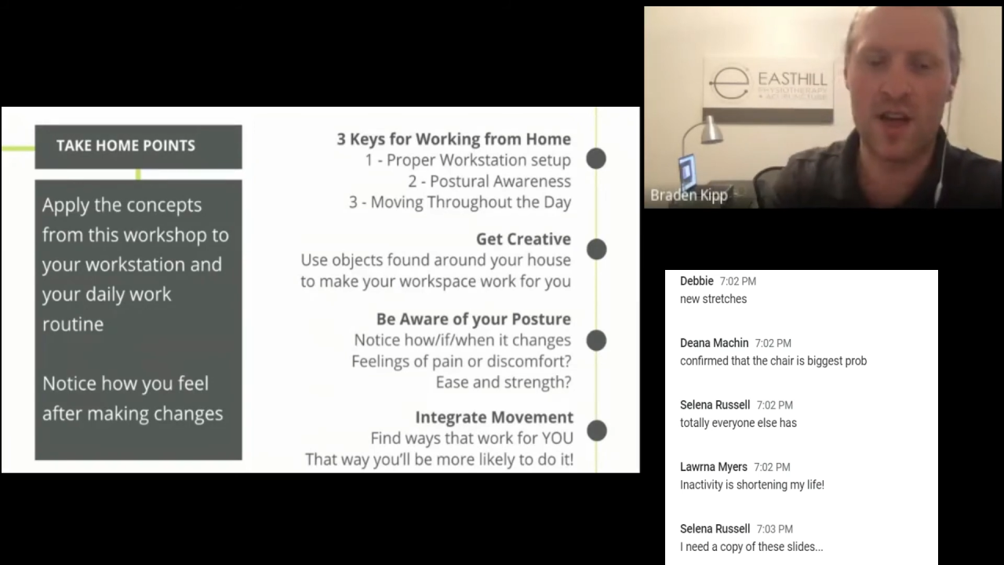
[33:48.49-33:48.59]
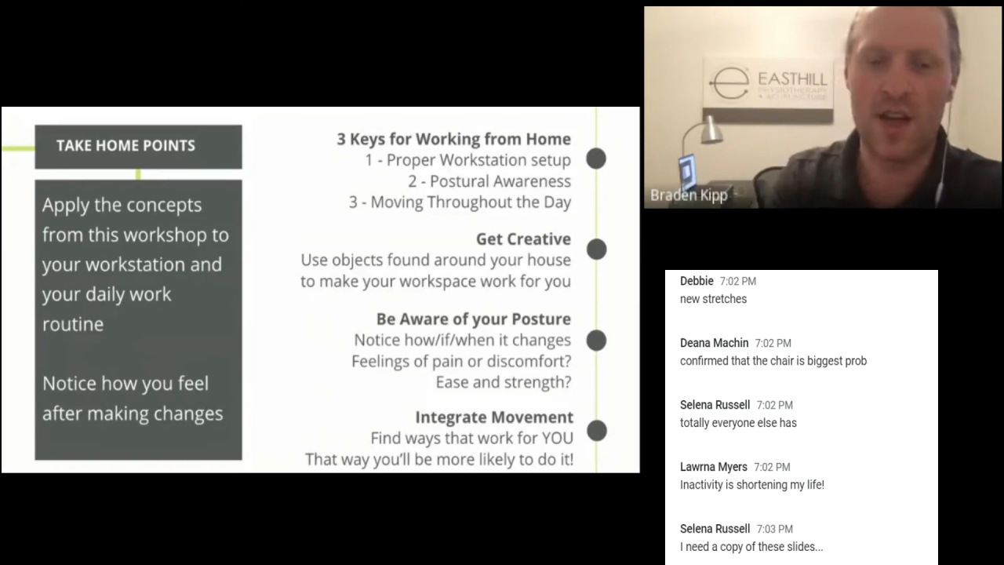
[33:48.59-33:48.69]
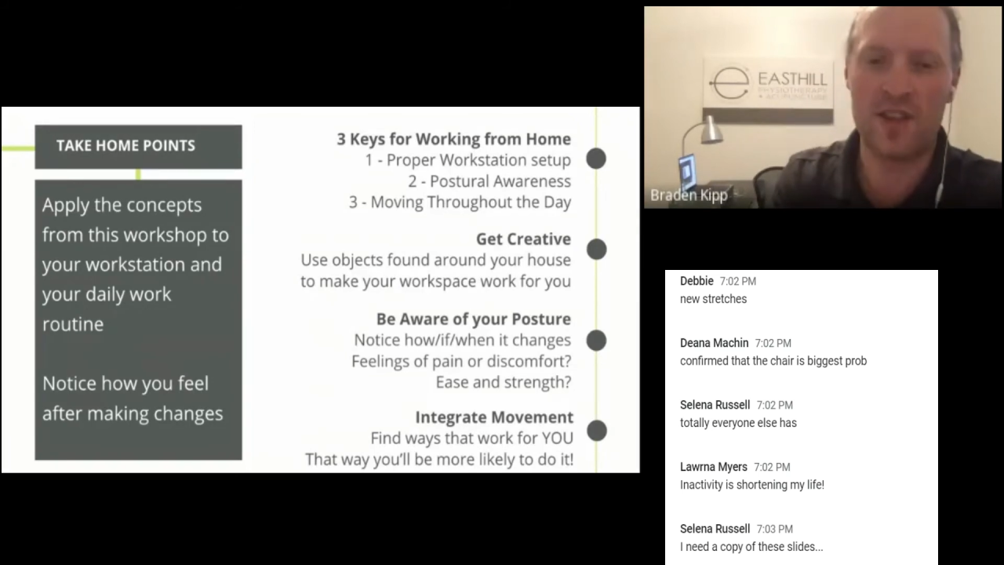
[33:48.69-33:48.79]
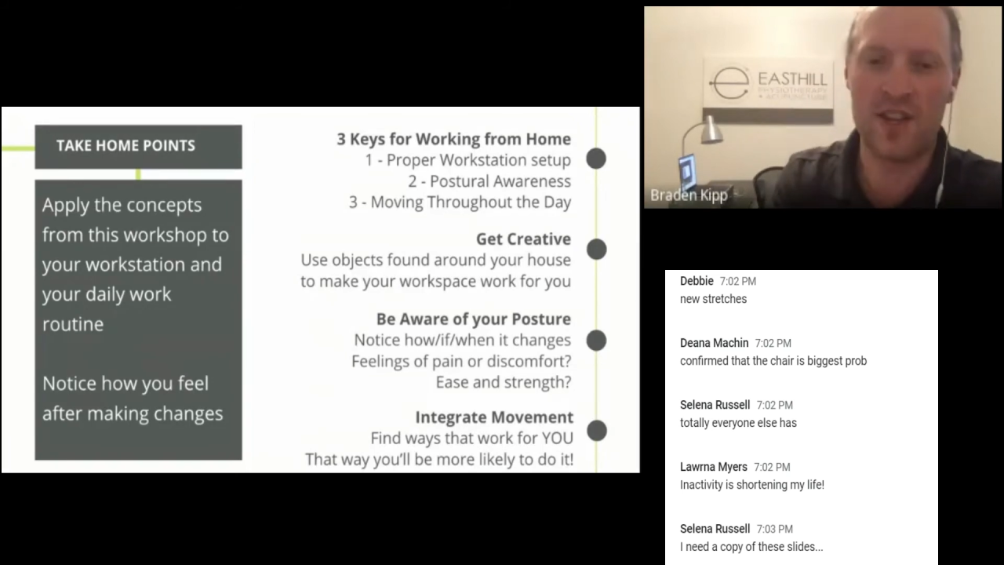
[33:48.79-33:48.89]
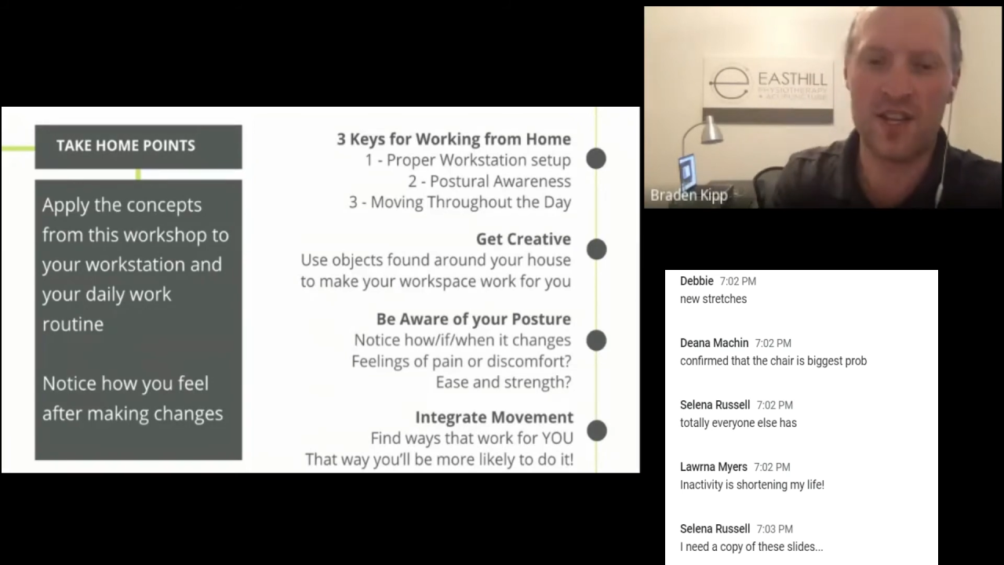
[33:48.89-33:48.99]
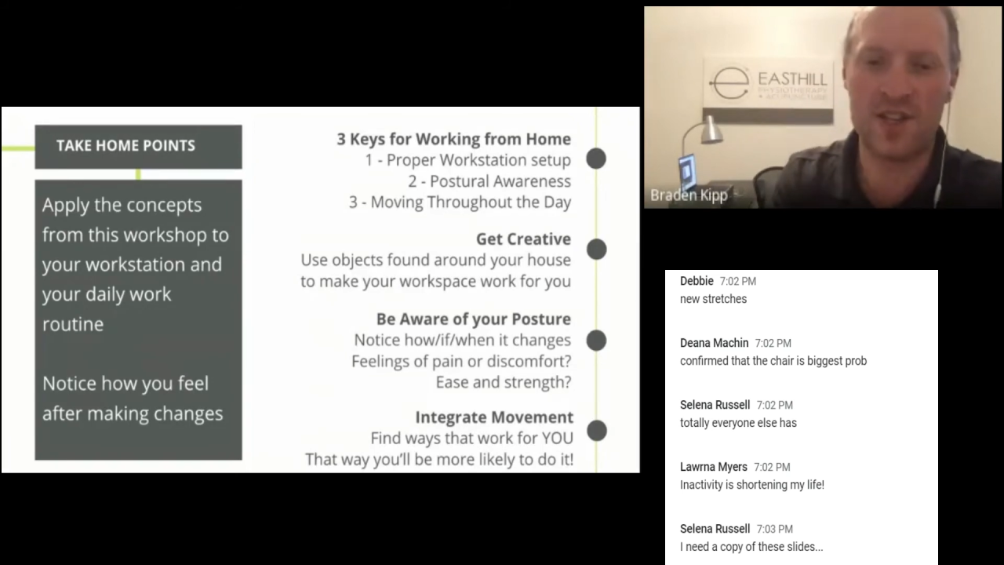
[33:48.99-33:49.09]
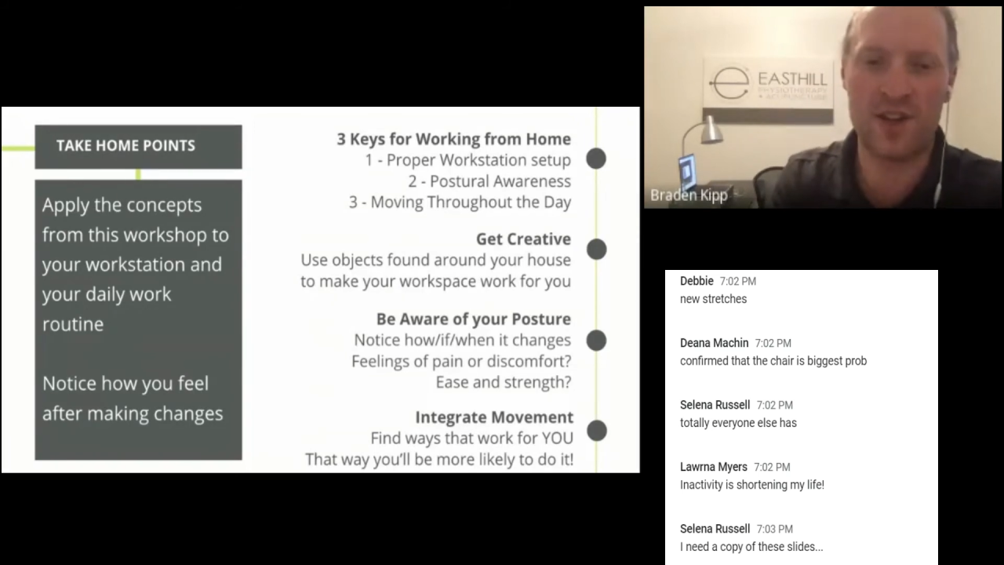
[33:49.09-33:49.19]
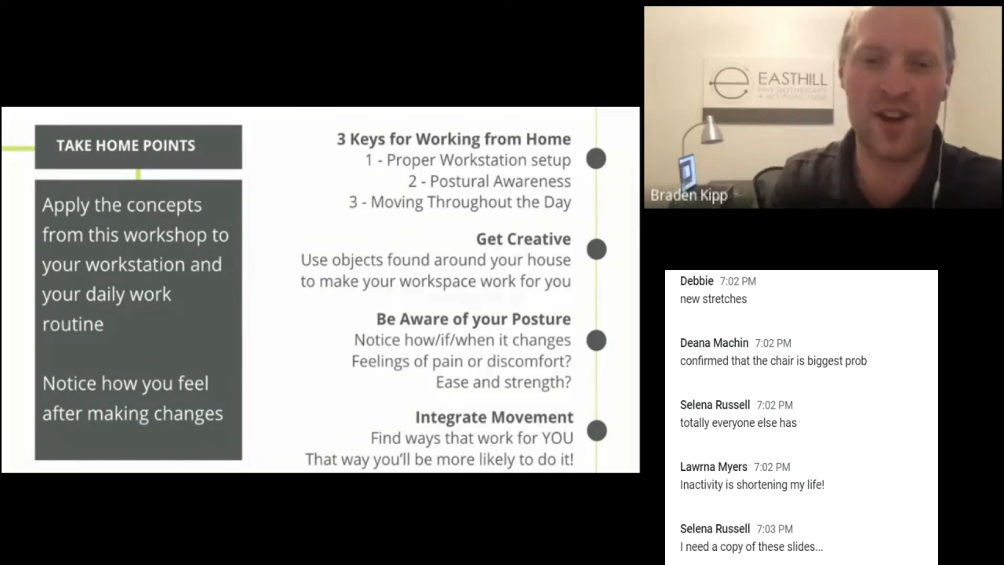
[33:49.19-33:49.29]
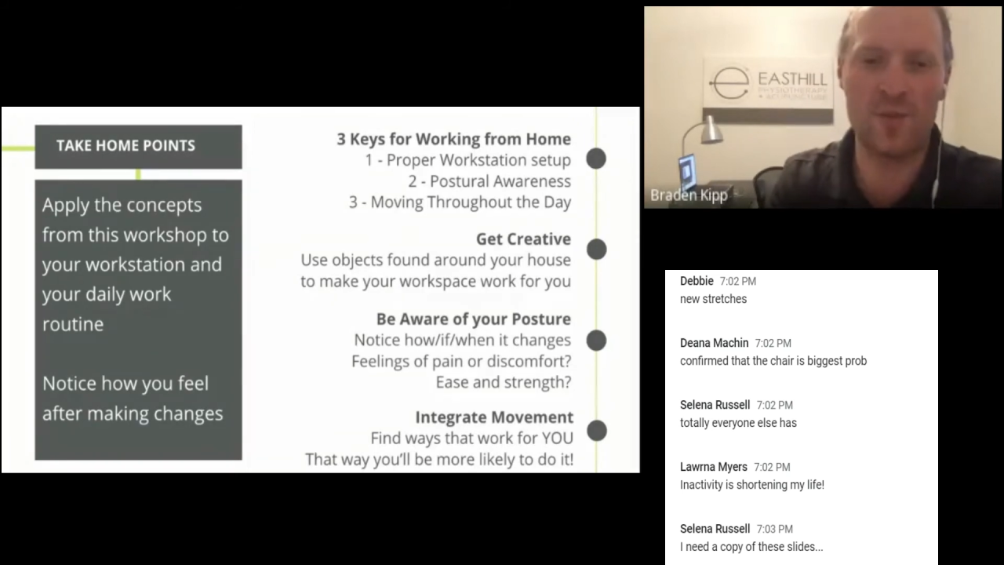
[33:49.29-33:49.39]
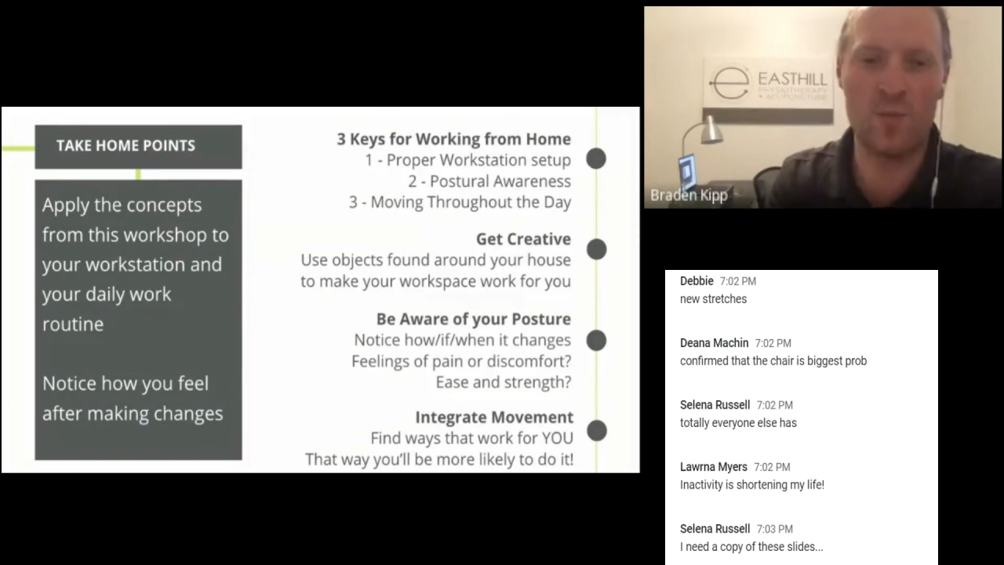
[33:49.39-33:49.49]
And then
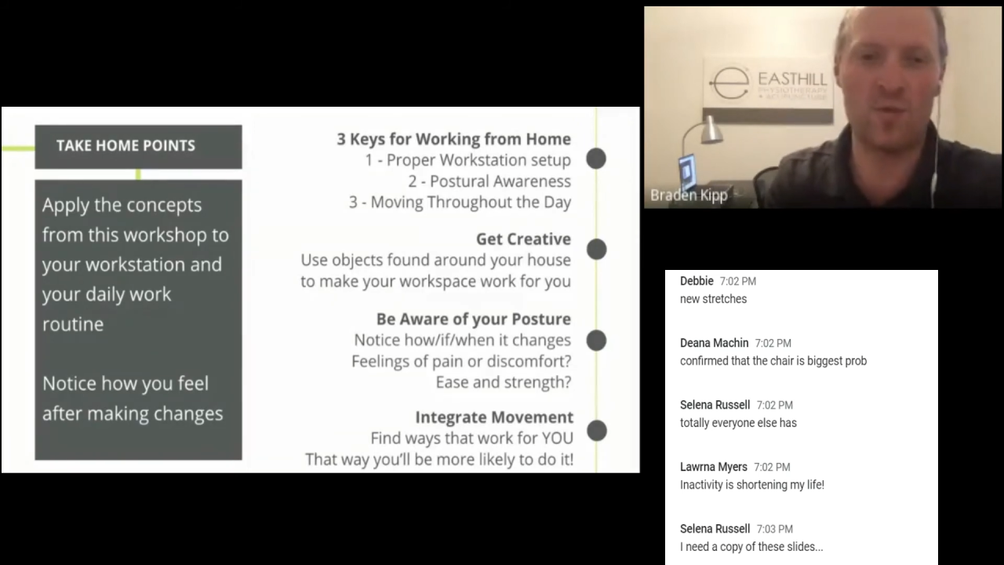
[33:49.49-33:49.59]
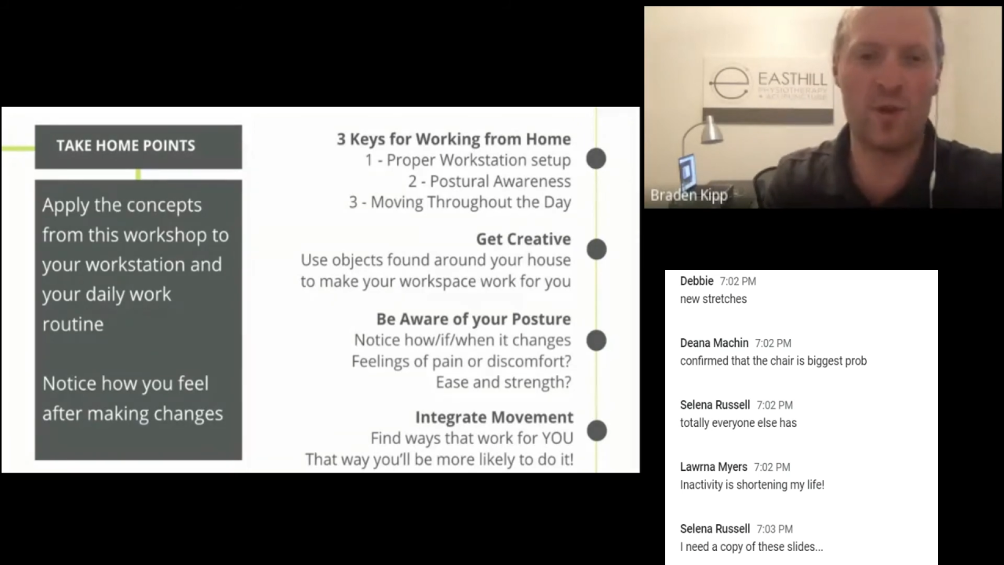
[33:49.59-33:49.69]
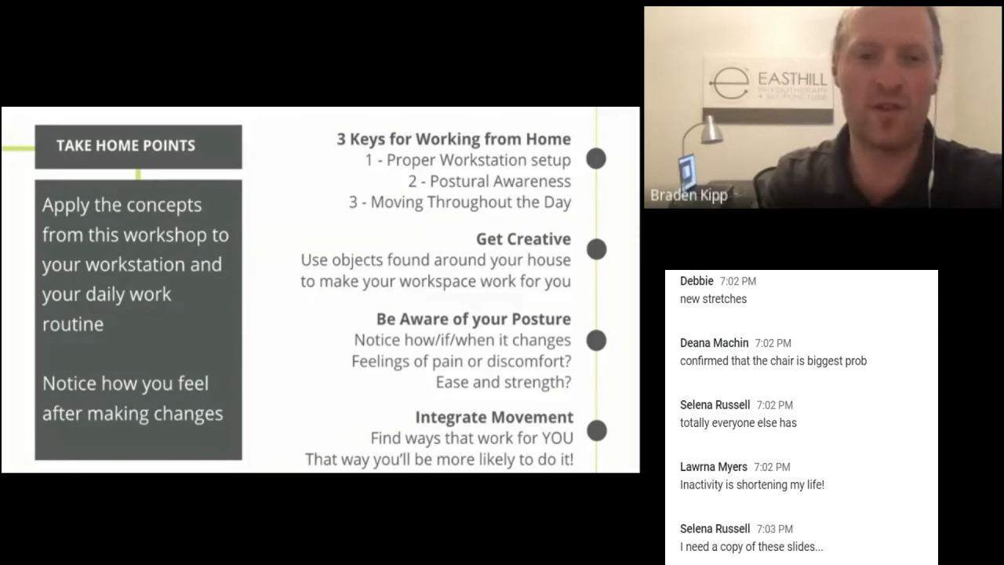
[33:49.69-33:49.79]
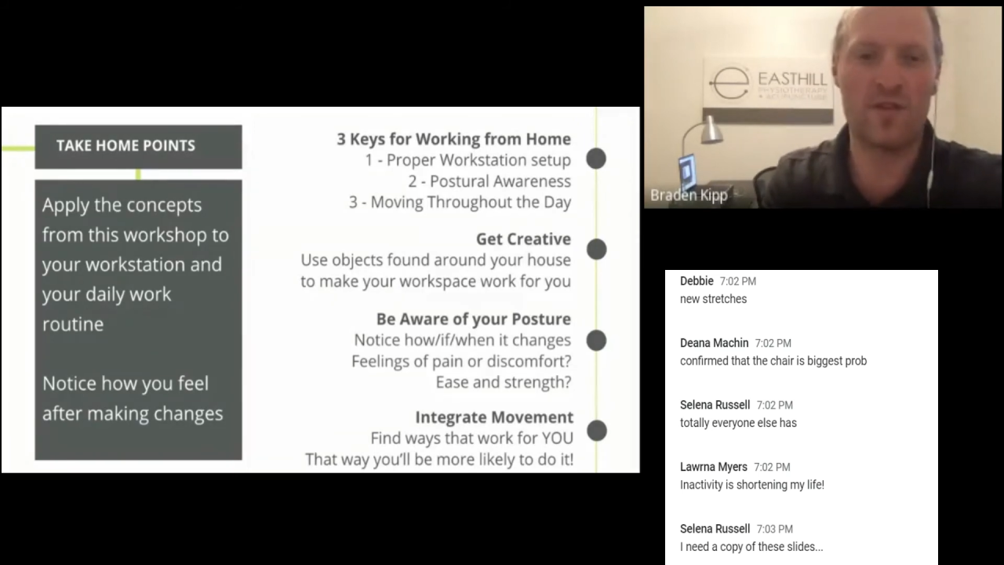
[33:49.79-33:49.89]
integrate movement.